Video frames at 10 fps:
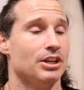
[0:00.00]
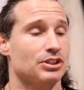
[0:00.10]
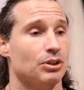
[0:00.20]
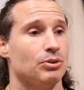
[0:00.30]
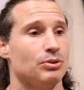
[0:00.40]

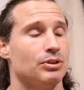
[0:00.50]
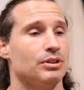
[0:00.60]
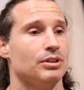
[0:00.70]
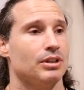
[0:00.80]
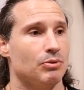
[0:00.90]

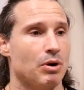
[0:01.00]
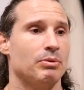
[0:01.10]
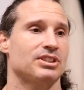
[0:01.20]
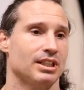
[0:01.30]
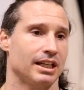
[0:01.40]
So
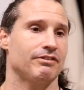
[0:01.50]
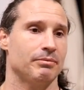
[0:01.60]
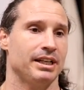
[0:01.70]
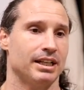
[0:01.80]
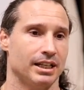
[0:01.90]
what was it like
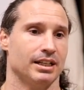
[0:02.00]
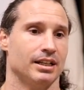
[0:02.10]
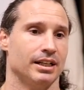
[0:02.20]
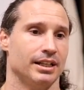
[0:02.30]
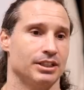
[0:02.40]
for me? I,
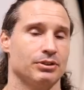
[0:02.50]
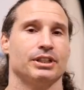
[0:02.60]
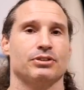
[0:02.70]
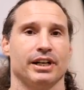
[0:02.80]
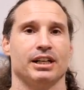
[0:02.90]
I,
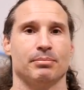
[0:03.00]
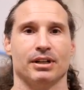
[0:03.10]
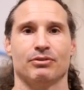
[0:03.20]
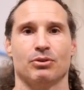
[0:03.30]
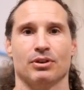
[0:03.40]
enjoyed training,
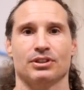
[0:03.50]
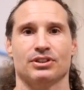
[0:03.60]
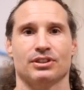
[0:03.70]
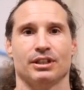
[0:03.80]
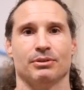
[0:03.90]
but of
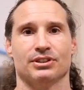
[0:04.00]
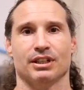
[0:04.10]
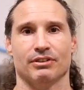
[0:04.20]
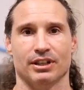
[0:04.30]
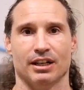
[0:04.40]
course it was
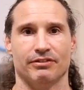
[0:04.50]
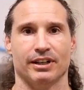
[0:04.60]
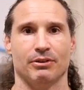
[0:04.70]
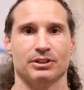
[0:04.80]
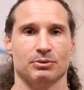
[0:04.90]
never enough.
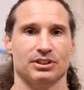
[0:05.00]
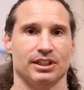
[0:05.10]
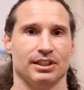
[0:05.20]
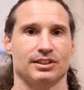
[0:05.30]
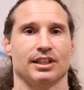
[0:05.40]
I always was
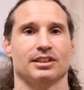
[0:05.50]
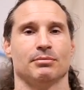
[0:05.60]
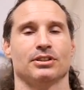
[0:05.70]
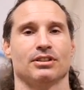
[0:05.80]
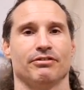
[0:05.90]
seeing these guys
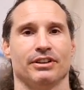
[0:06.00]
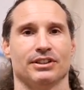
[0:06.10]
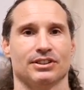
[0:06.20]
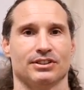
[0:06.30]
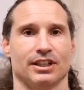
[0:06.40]
in muscle and
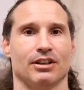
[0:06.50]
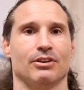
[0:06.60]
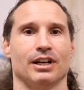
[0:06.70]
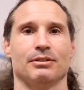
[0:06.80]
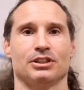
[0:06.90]
fitness and saying,
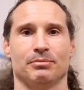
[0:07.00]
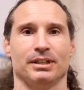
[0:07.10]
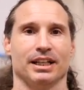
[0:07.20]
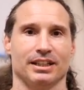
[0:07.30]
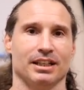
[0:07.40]
oh, I should
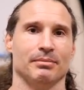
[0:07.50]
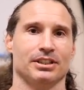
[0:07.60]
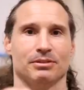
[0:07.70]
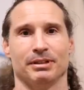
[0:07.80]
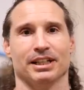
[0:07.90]
be like them.
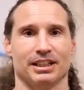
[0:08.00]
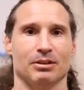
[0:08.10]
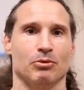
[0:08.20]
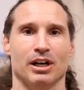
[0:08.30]
I should be like them.